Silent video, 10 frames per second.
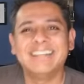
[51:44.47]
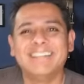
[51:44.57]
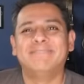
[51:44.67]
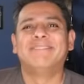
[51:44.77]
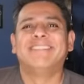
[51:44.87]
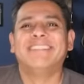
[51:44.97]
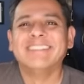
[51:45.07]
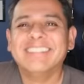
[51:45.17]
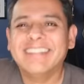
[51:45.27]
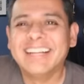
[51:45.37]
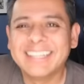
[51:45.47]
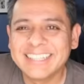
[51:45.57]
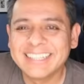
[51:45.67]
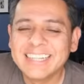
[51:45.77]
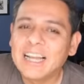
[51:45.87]
hope
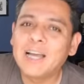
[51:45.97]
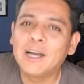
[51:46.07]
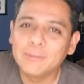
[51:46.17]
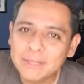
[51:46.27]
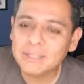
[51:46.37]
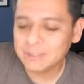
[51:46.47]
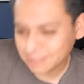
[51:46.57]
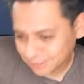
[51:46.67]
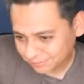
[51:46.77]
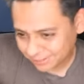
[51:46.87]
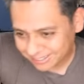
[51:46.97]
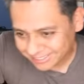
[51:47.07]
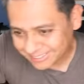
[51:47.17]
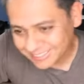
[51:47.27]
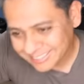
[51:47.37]
it goes good for
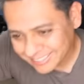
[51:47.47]
you.